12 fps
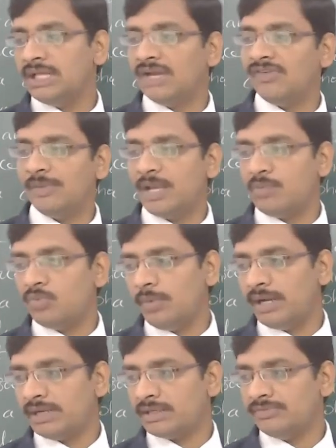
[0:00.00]
there will be a
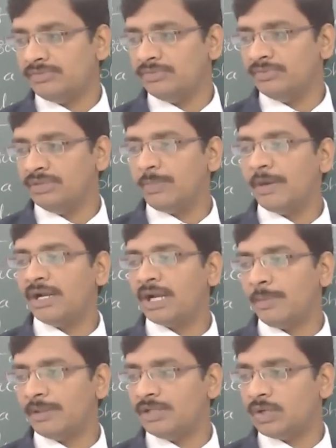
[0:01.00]
moment depending
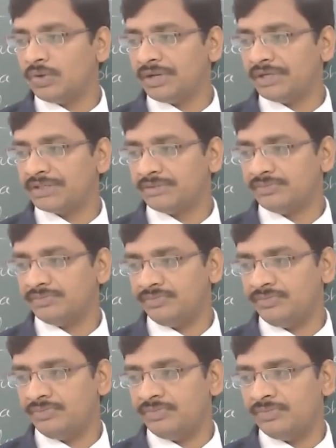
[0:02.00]
upon the rotation,
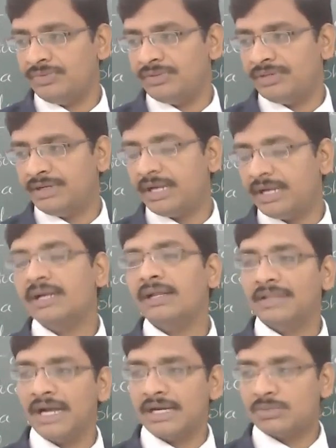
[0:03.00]
right?
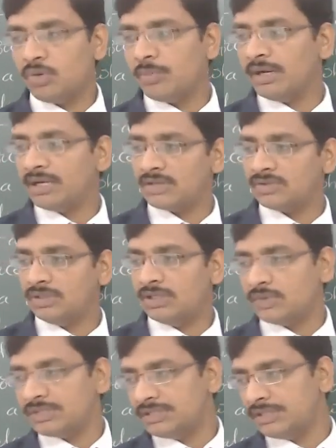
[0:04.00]
That moment actually it
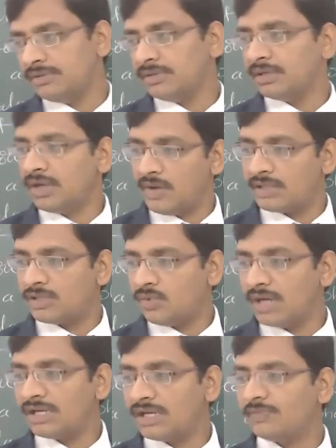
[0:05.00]
was G. Now actually
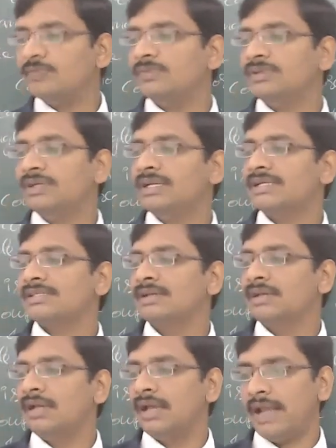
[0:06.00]
what if it is
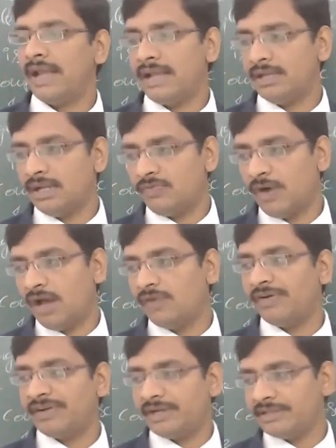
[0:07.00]
an angle of
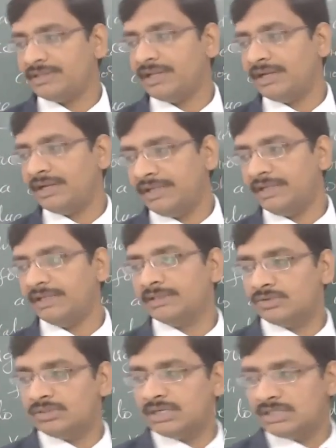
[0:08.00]
alpha rather than 90?
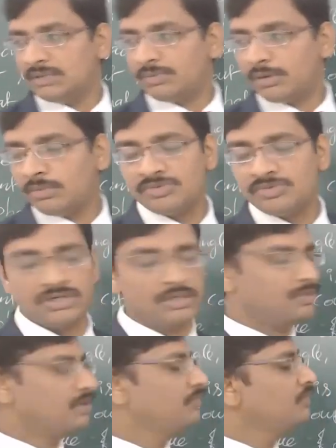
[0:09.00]
So that is the problem
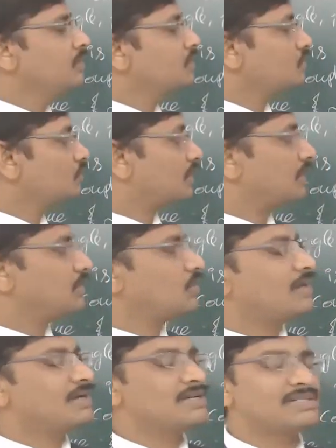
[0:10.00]
statement. So try to
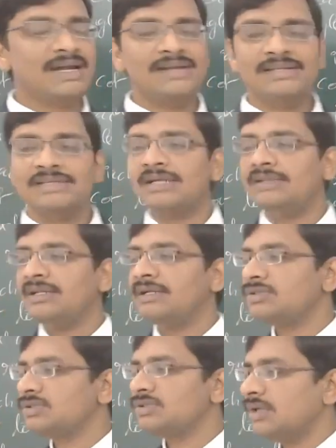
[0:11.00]
understand this and
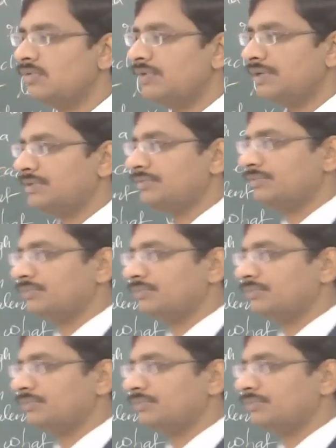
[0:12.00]
then solve it.